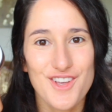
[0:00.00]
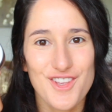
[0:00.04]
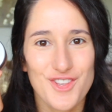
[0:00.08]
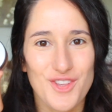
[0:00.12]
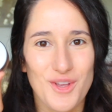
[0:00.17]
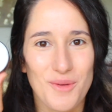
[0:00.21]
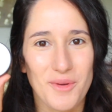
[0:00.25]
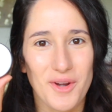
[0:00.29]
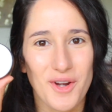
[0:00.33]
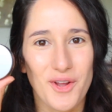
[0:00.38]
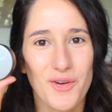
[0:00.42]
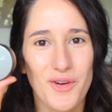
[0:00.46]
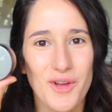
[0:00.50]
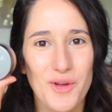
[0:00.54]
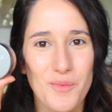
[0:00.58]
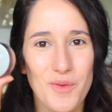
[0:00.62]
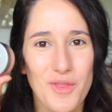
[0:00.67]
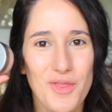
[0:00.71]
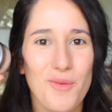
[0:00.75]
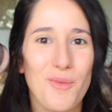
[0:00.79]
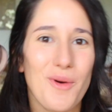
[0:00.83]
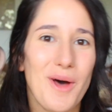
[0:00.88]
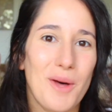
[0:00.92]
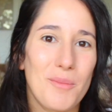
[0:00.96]
So I'm going to go in
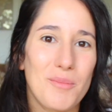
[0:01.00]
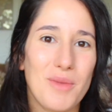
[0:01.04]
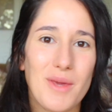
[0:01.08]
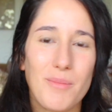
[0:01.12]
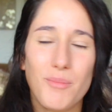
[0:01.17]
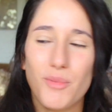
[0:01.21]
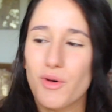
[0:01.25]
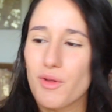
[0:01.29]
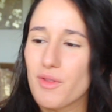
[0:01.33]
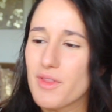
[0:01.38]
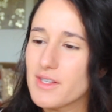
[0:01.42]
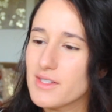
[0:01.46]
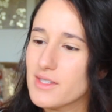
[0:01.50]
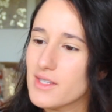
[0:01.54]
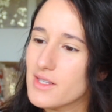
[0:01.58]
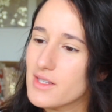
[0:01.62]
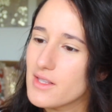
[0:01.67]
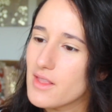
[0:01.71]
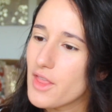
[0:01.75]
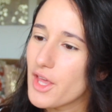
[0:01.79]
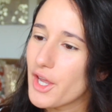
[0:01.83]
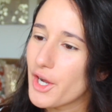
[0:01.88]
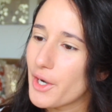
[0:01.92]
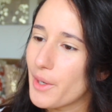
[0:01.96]
with the Well People. This
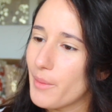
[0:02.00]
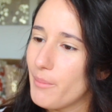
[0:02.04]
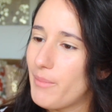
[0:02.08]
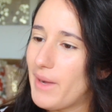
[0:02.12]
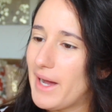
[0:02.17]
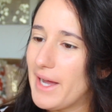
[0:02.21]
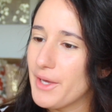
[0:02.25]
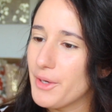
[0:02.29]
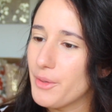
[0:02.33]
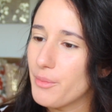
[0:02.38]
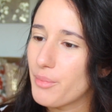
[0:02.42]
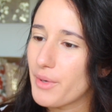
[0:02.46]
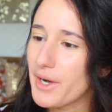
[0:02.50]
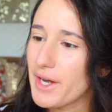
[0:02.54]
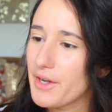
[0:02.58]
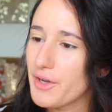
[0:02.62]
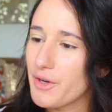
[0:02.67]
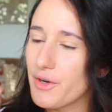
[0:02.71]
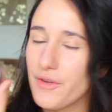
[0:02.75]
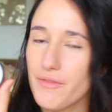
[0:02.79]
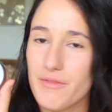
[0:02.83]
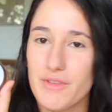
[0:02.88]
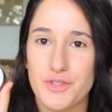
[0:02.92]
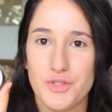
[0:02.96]
is their Bio
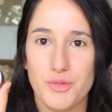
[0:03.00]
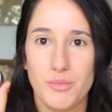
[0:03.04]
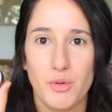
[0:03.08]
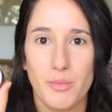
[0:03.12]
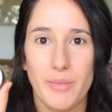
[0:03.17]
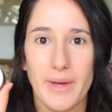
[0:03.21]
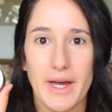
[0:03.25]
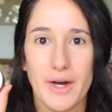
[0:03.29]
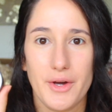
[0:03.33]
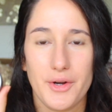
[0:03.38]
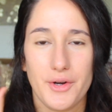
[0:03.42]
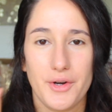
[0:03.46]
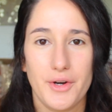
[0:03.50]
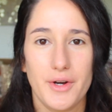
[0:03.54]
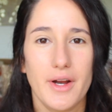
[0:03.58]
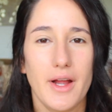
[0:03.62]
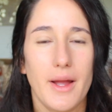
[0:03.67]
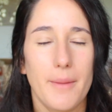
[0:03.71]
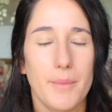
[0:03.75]
Brightener Invisible Powder.